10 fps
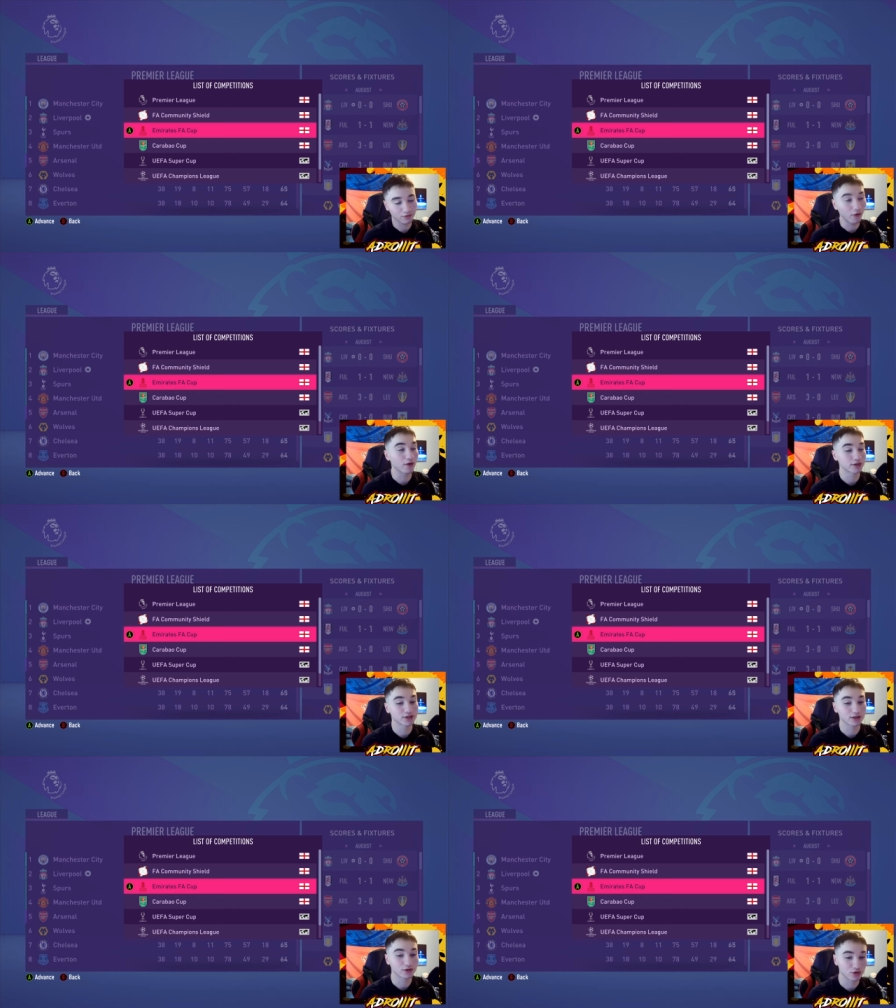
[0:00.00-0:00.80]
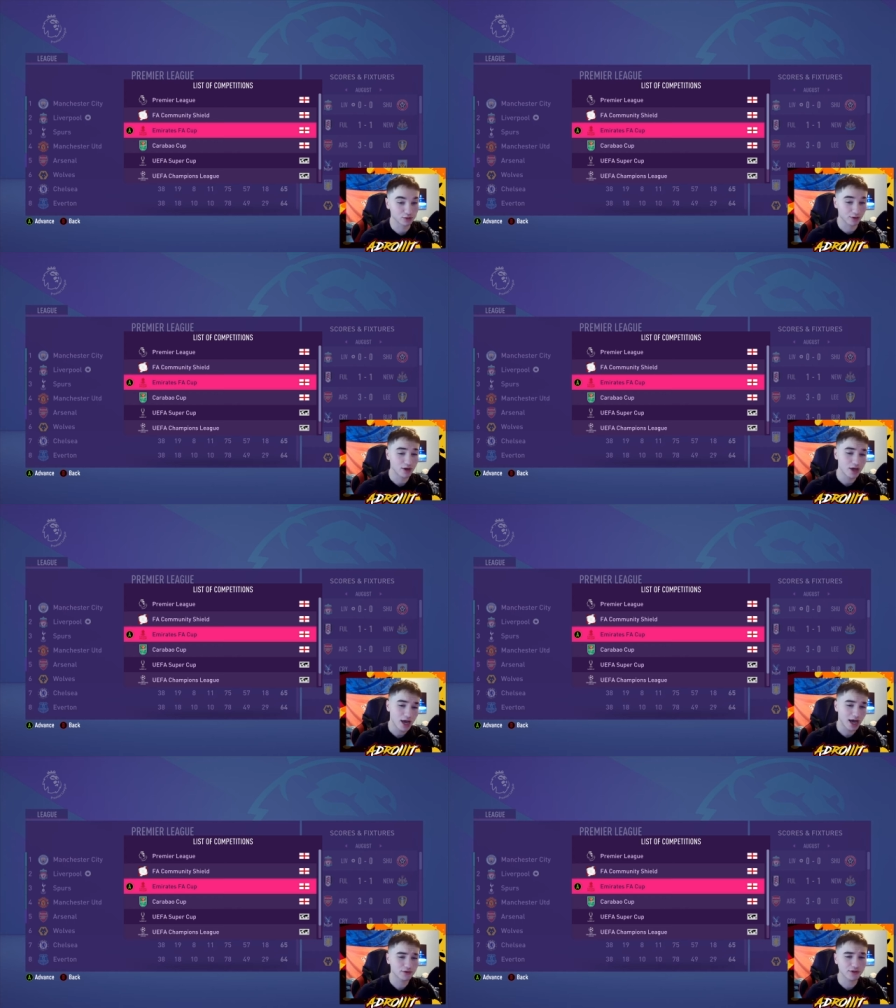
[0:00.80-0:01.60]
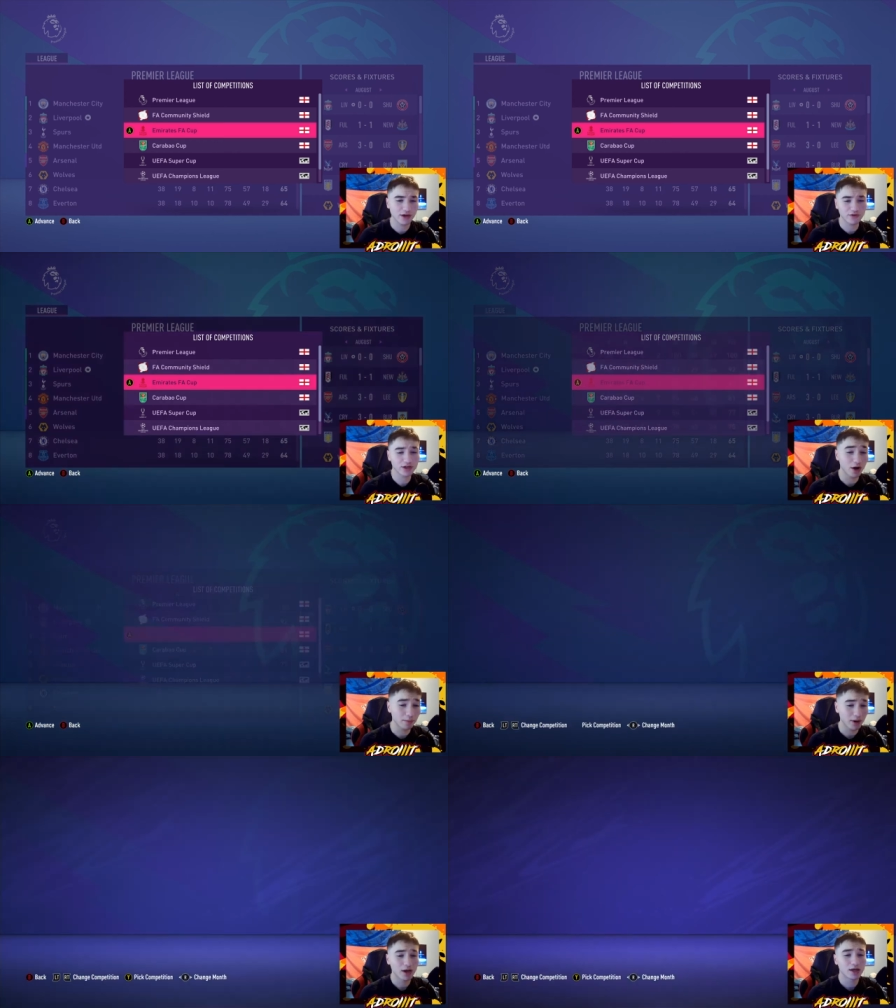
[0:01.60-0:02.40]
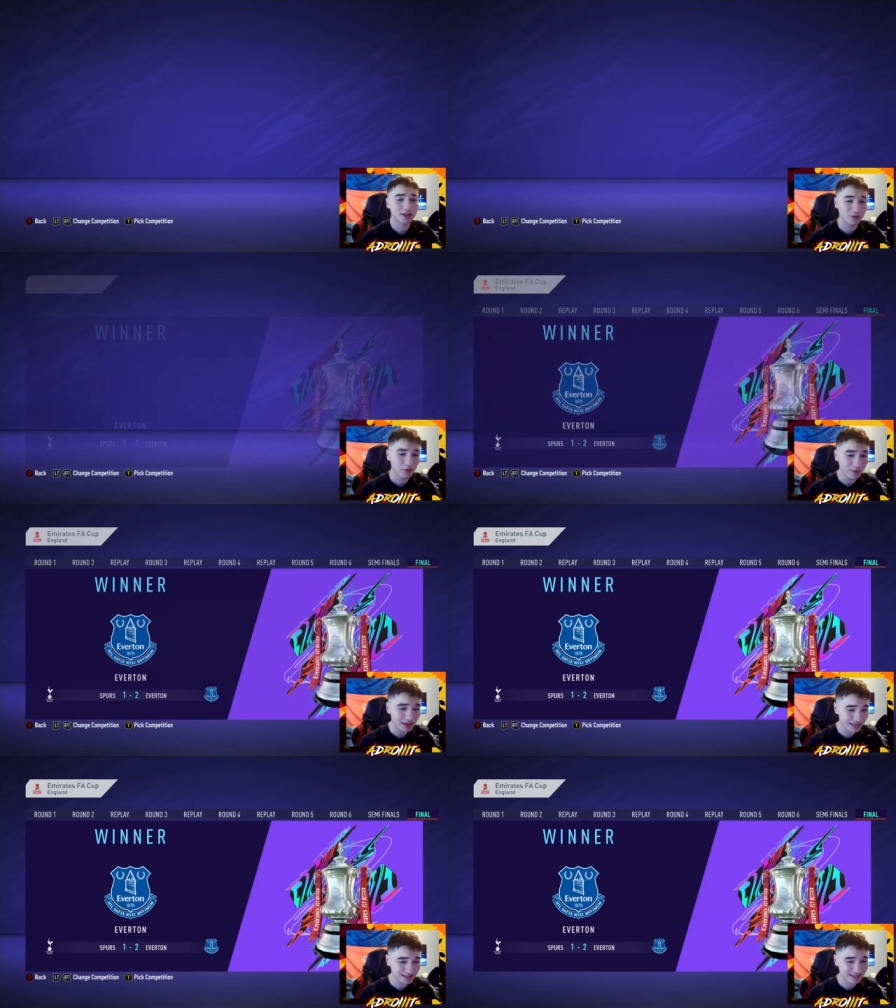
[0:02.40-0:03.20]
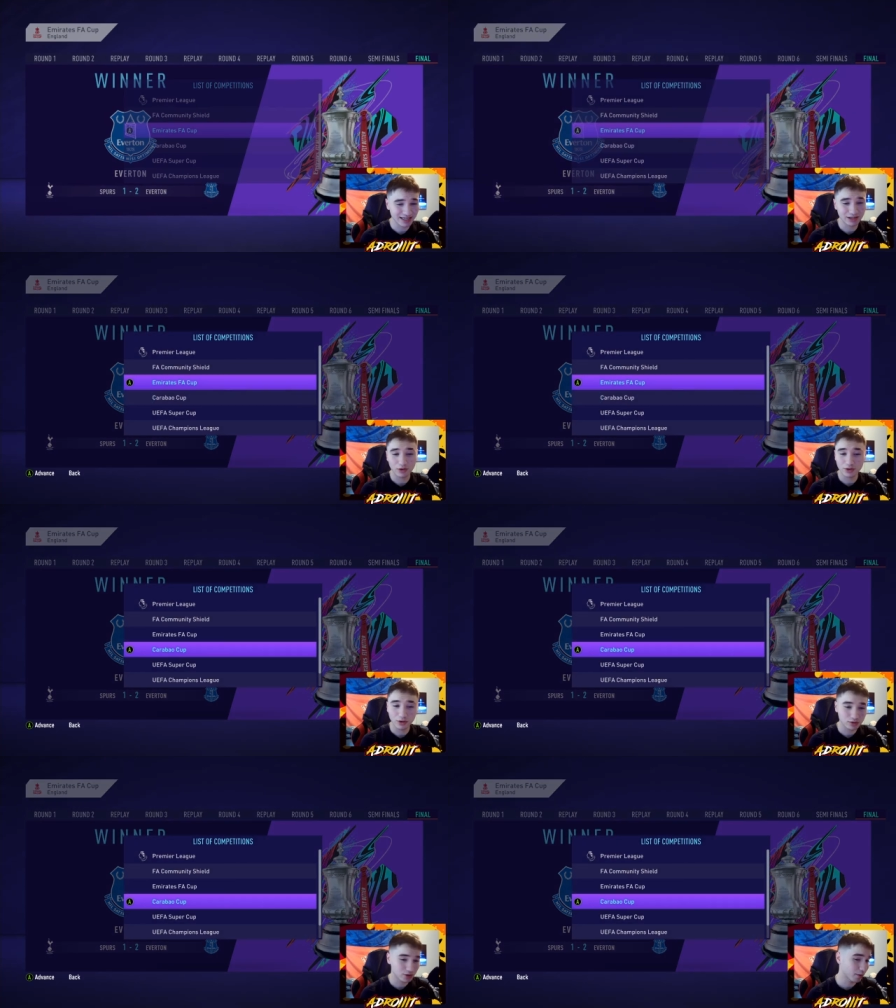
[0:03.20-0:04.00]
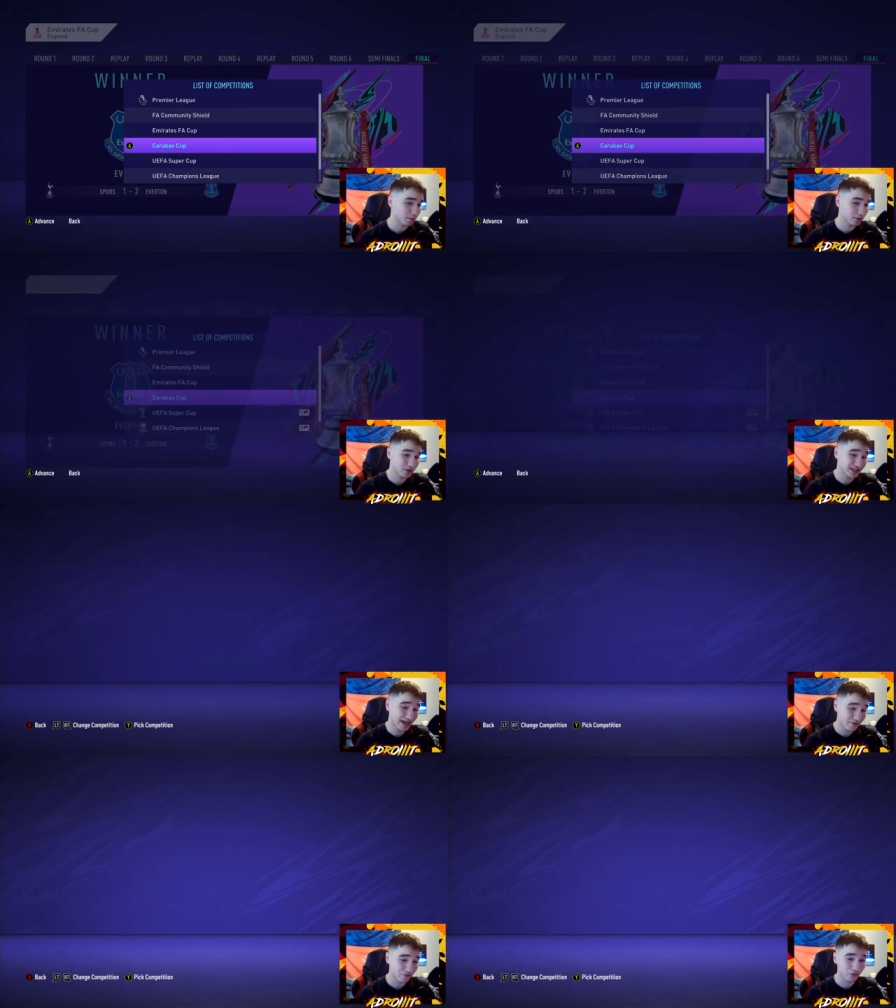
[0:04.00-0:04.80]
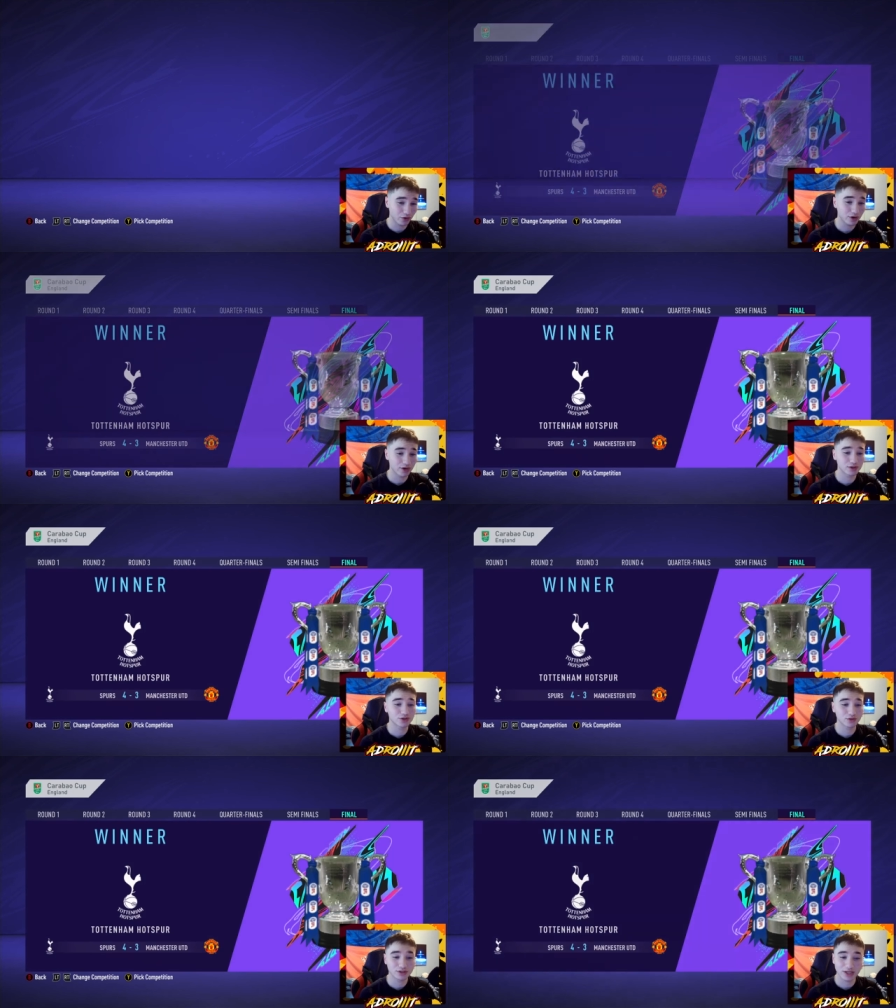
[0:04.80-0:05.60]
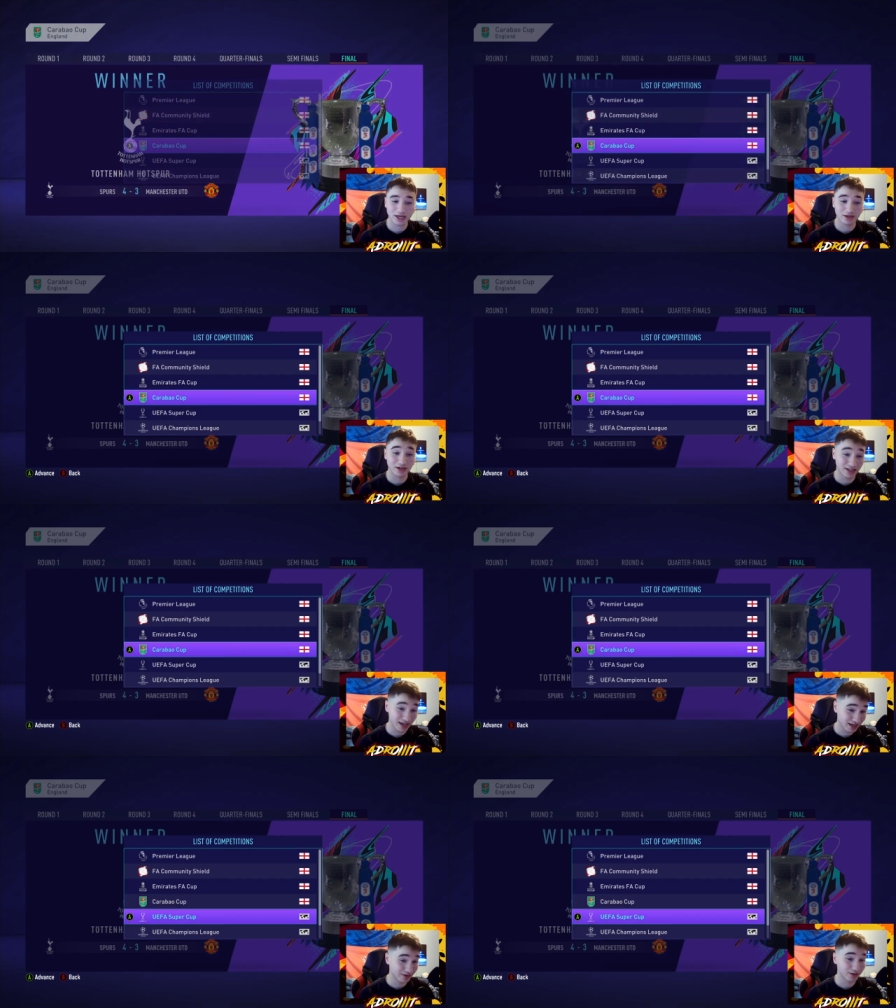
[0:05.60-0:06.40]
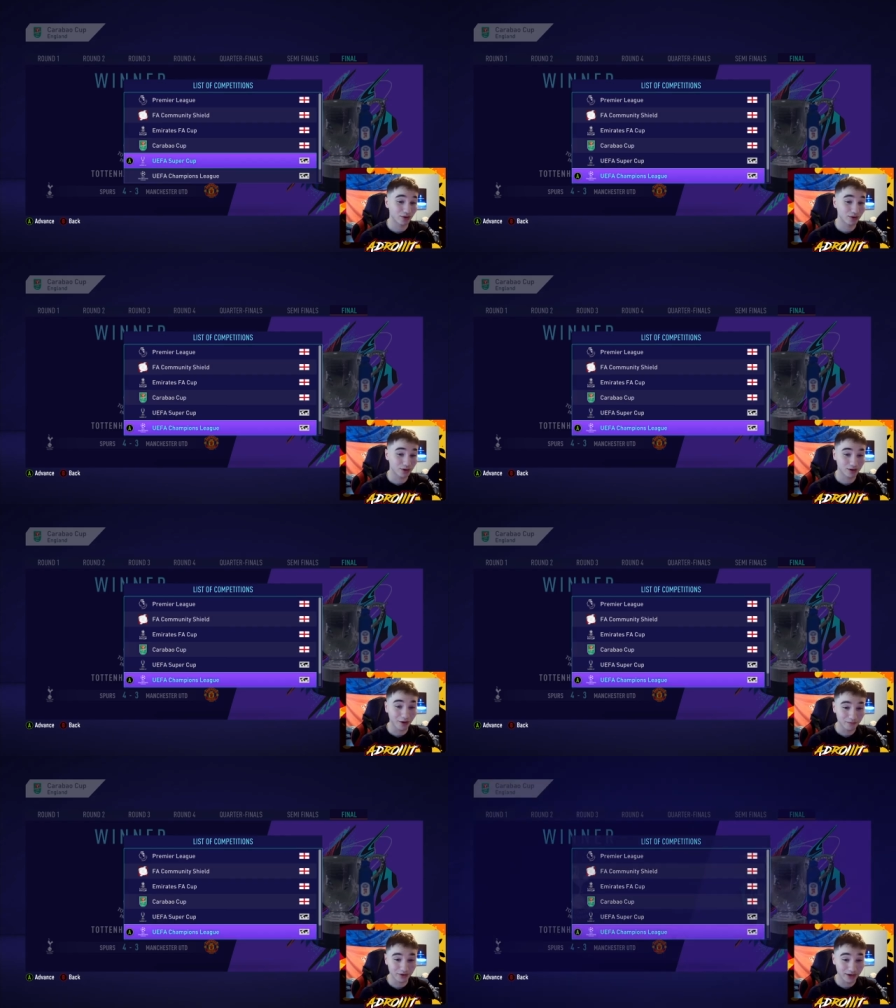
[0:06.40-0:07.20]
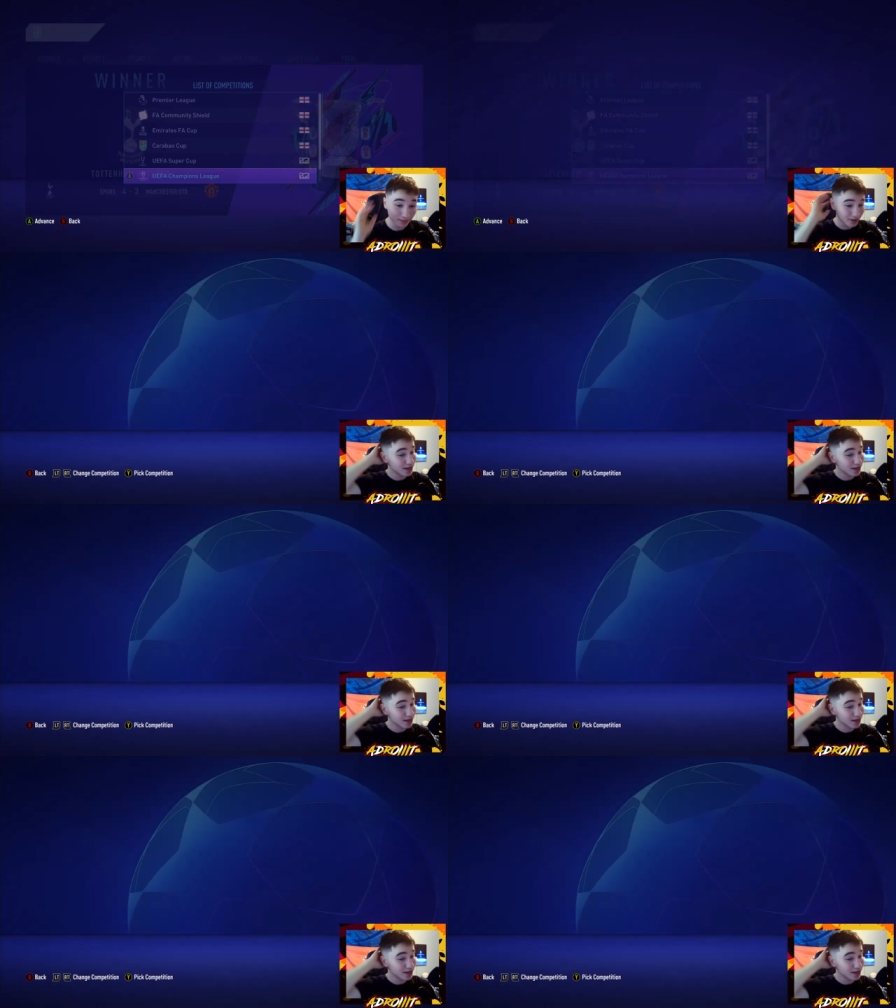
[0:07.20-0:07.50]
forward to get the goals. But as for the FA Cup, did we win it? And no, no cup yet for Curtis Jones, and again, no cup for him.